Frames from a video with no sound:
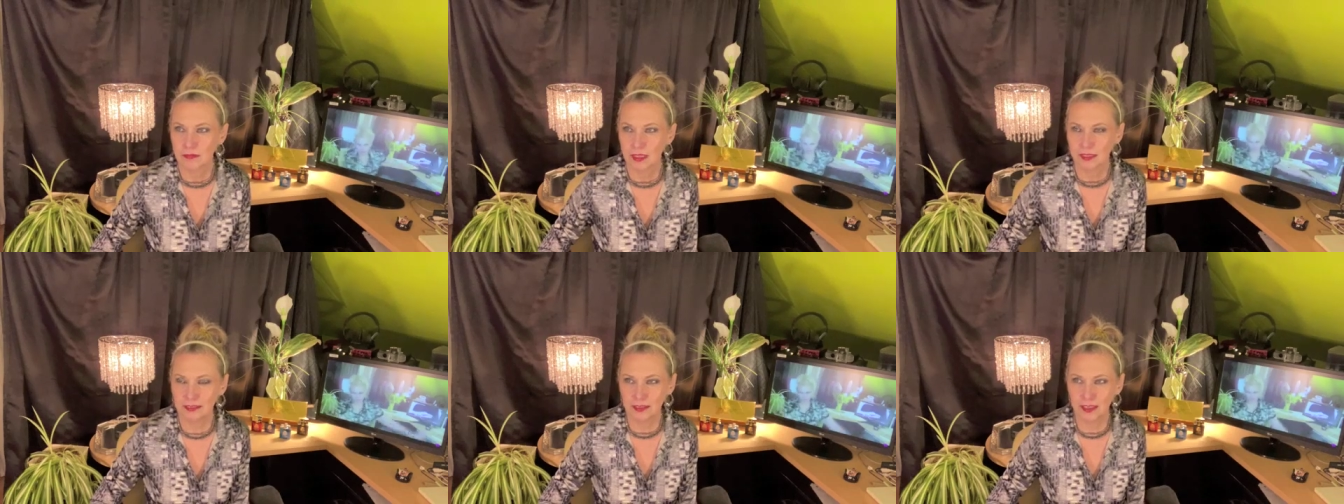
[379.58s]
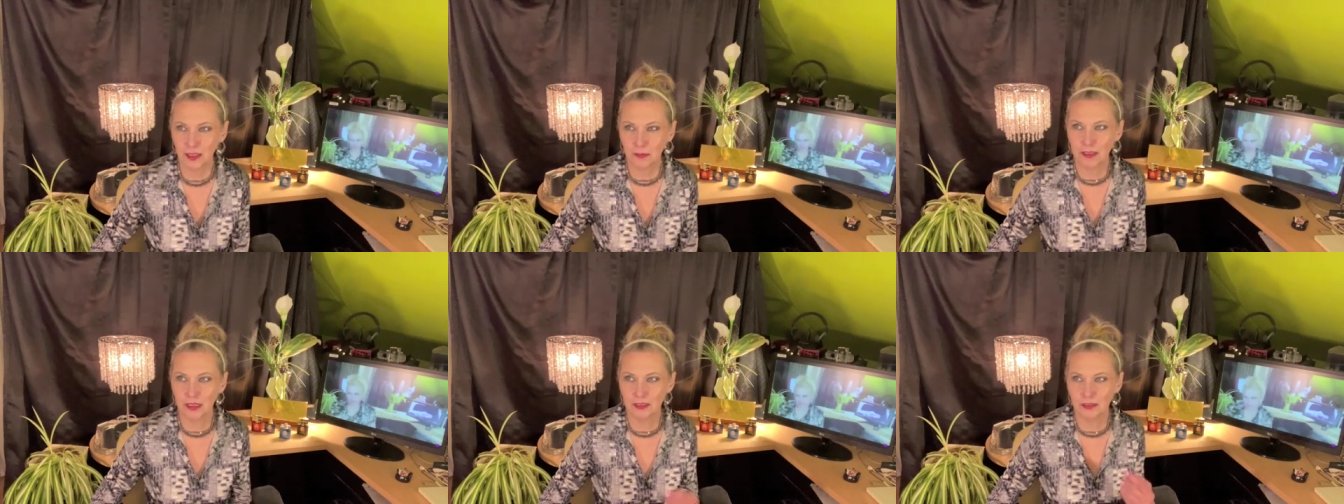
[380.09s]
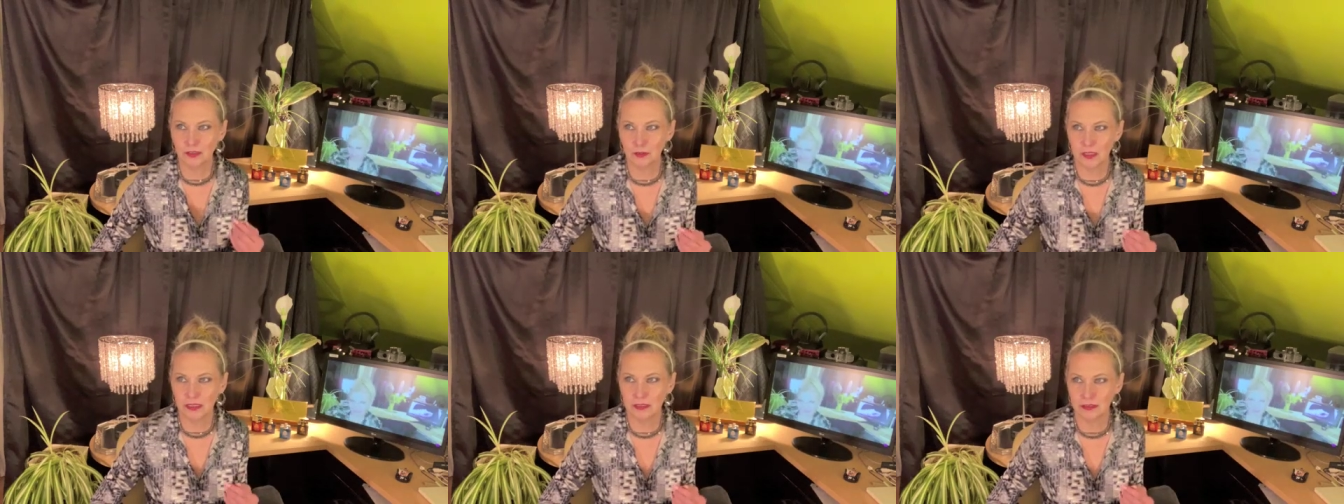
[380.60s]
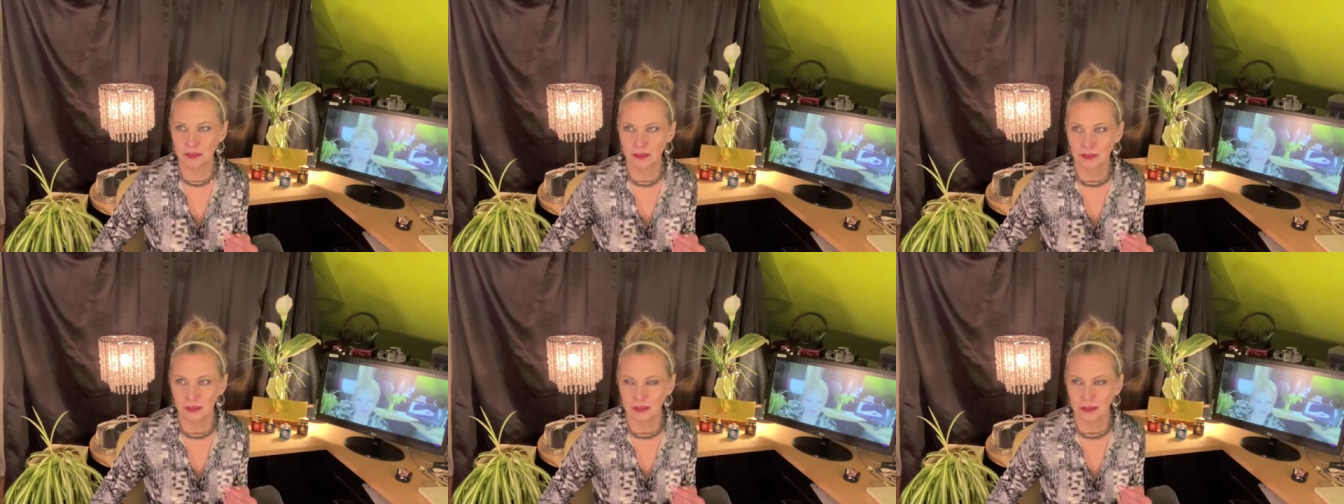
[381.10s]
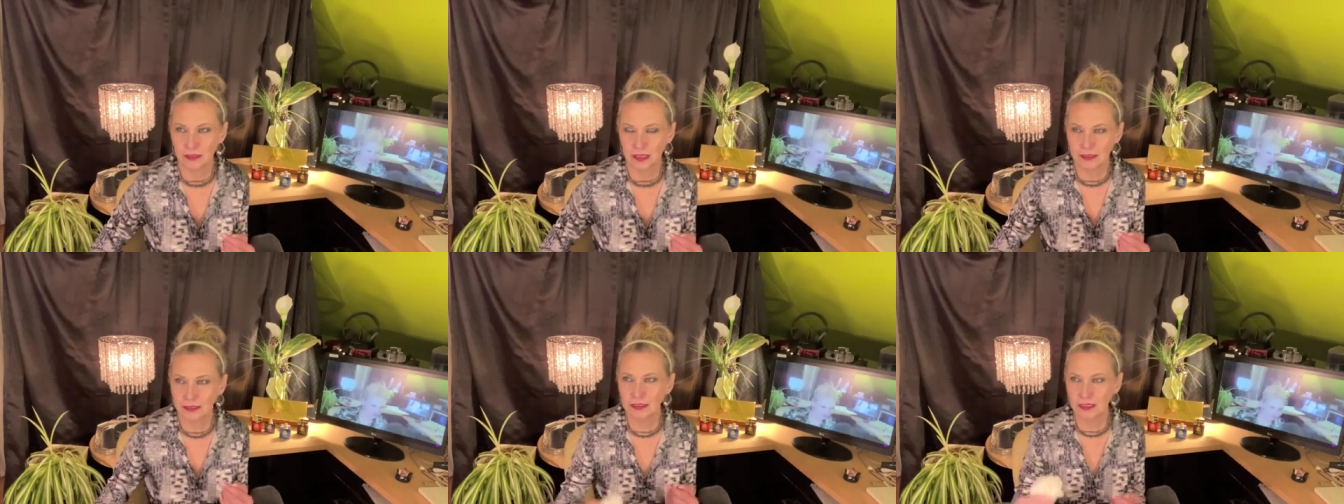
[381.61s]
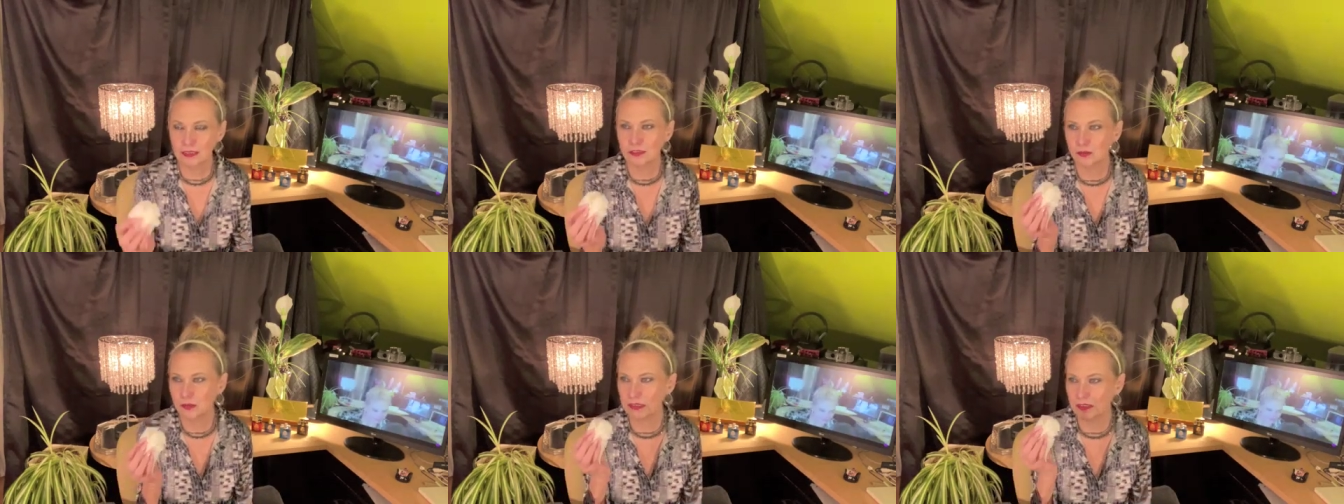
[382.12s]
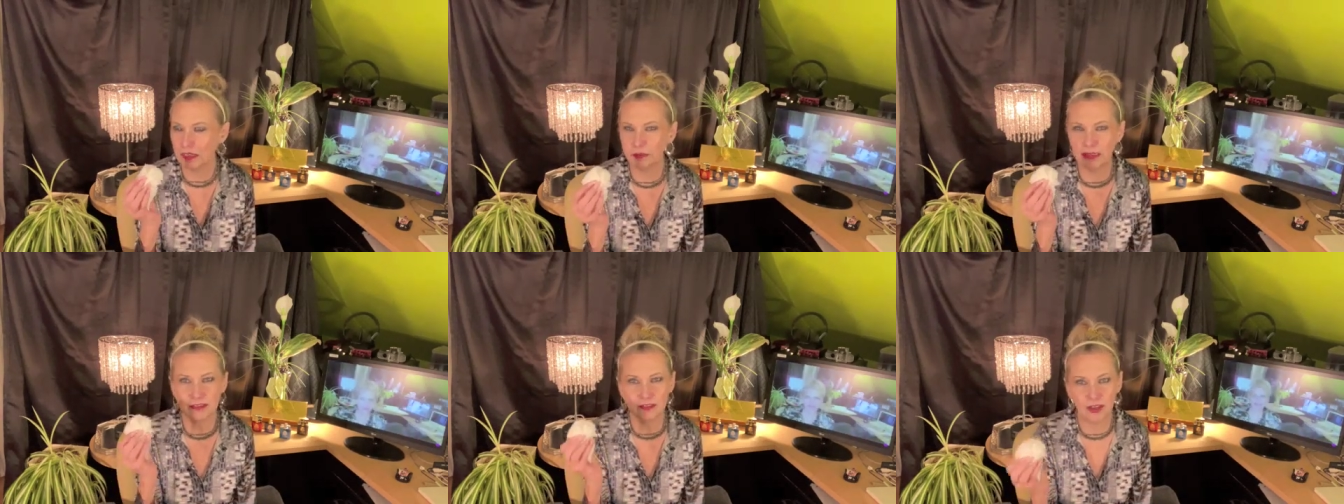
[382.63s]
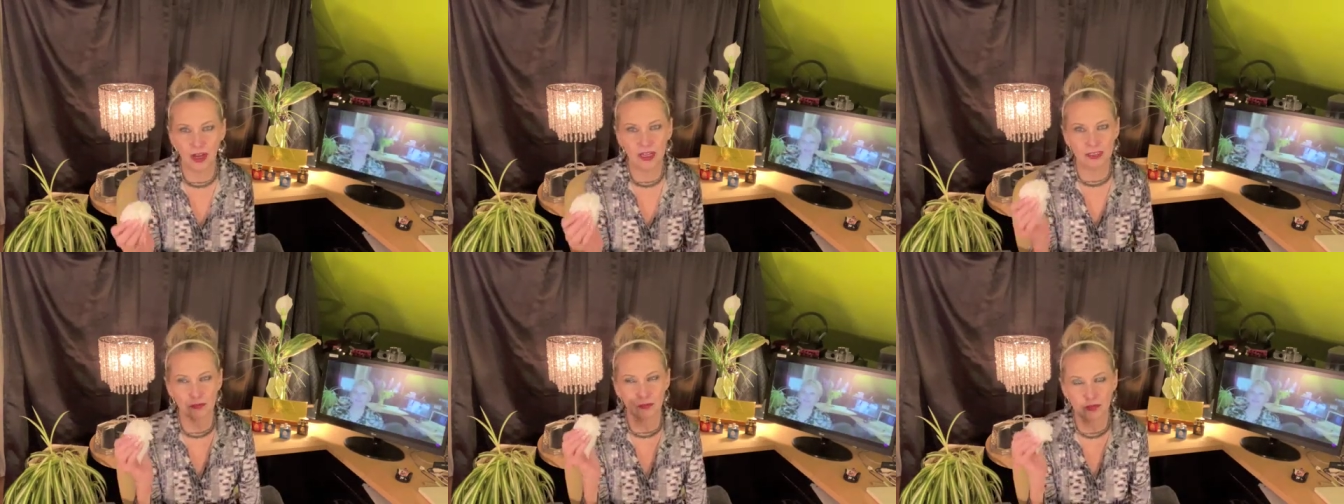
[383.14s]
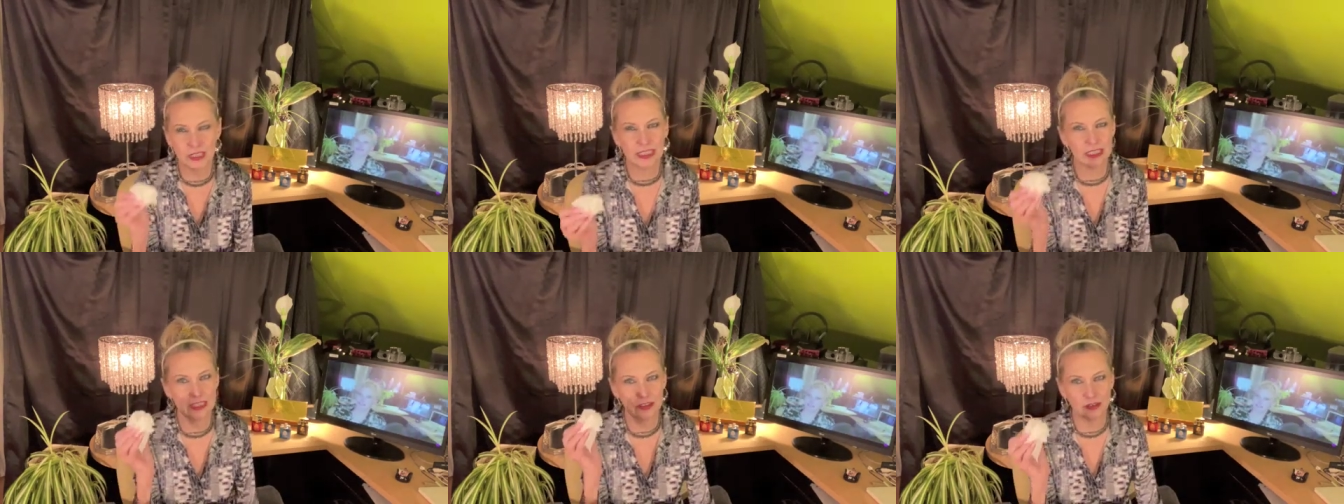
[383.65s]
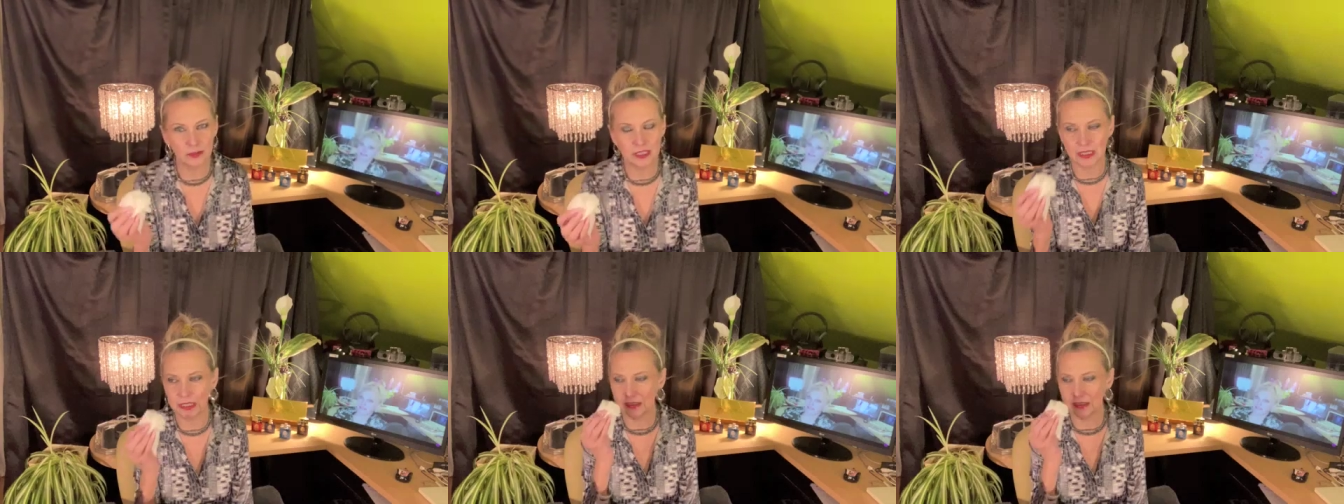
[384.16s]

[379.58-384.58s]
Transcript: It's a little bit on the sweet. It's a little on the sweet side, but it's not really sweet.